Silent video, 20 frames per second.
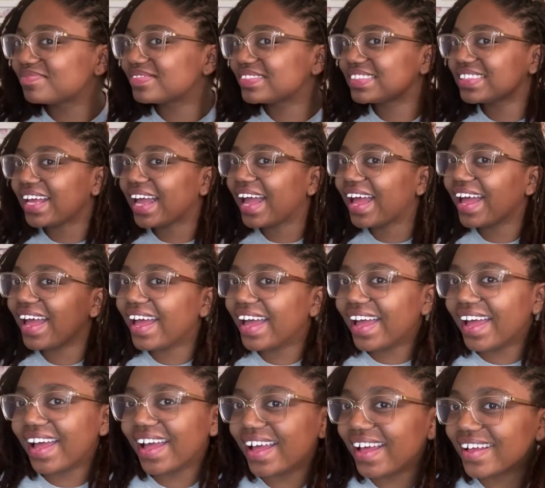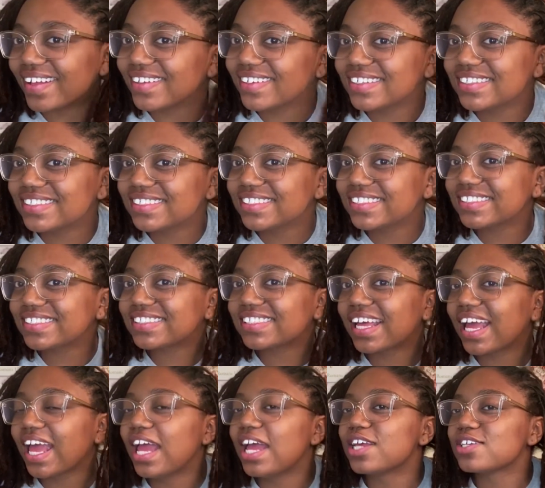Yes.
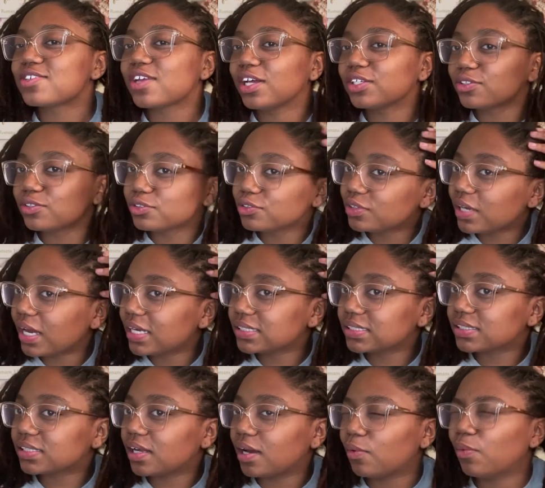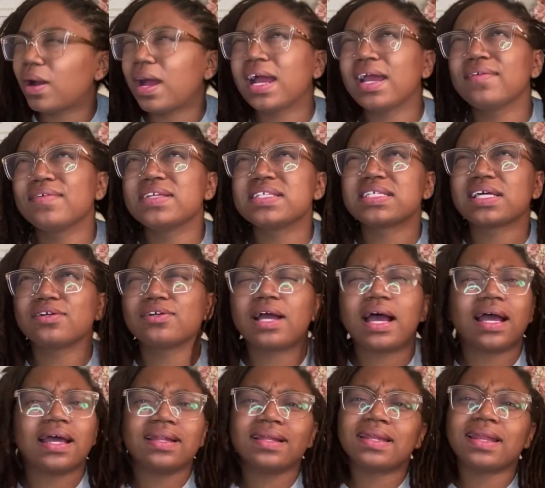So I told you guys, well,
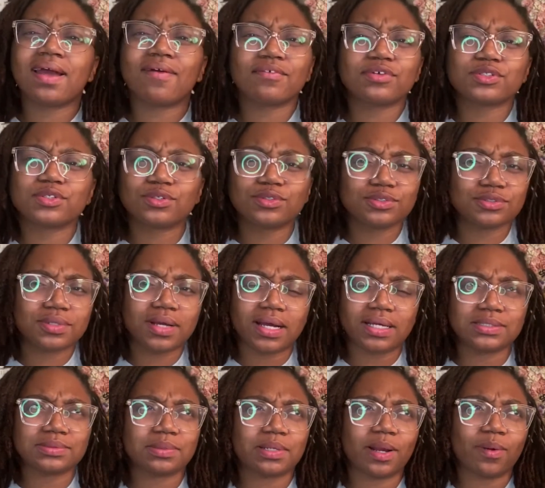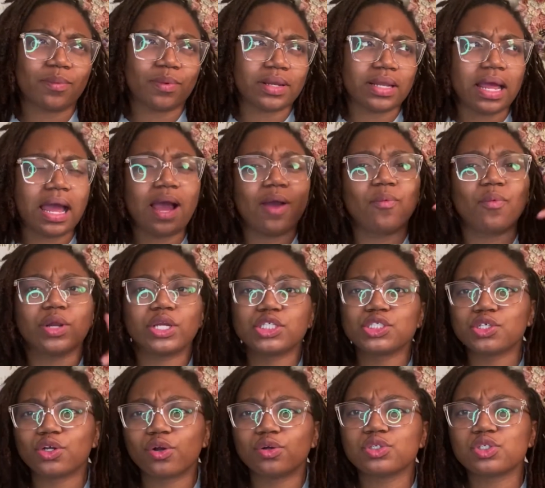I never told you guys what I wanted. I wanted
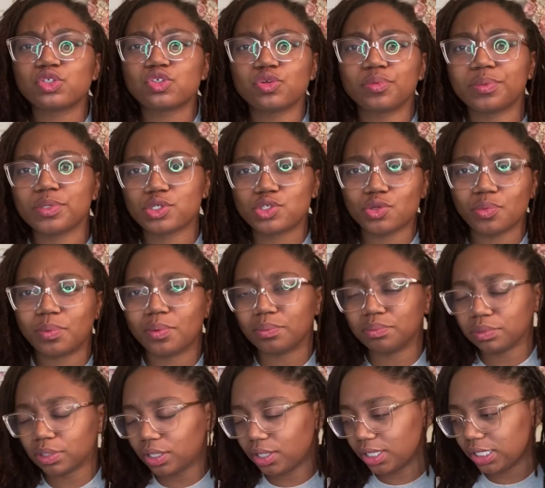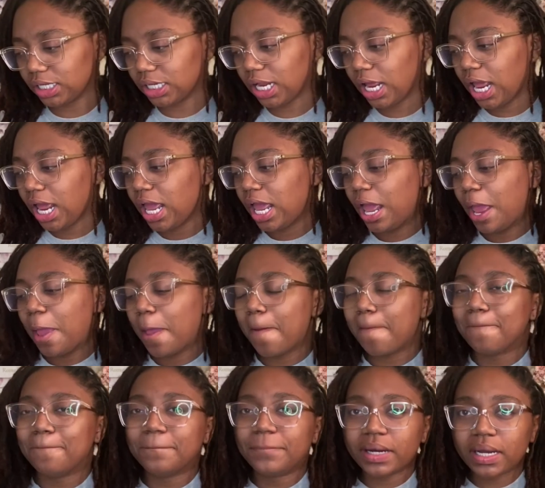to go super, super blonde.
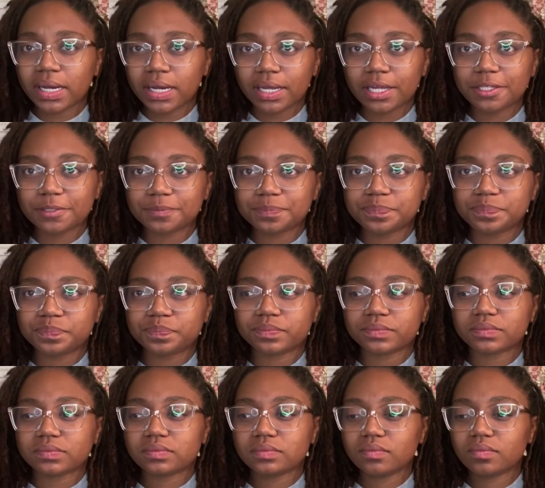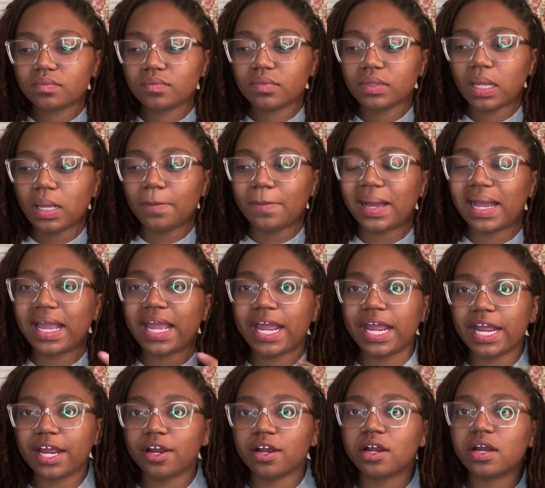But my
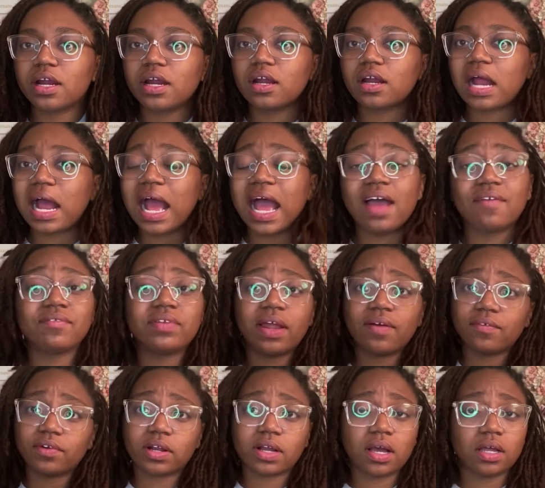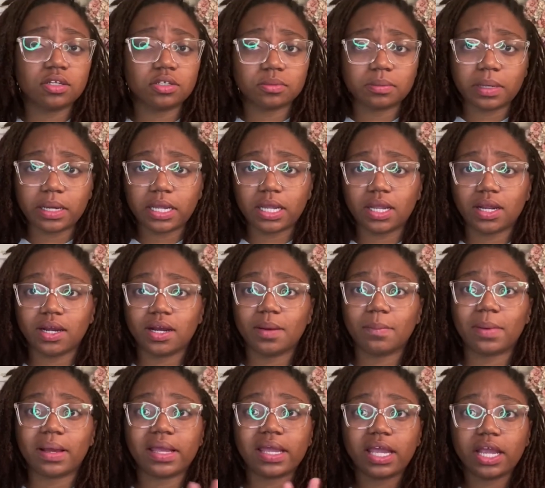hair, I have never colored my hair. And
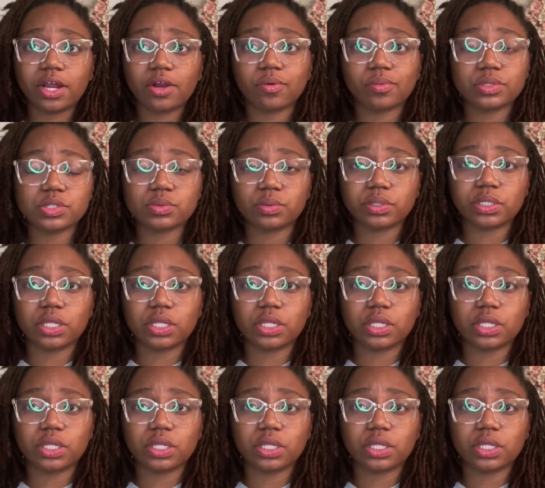my hair was what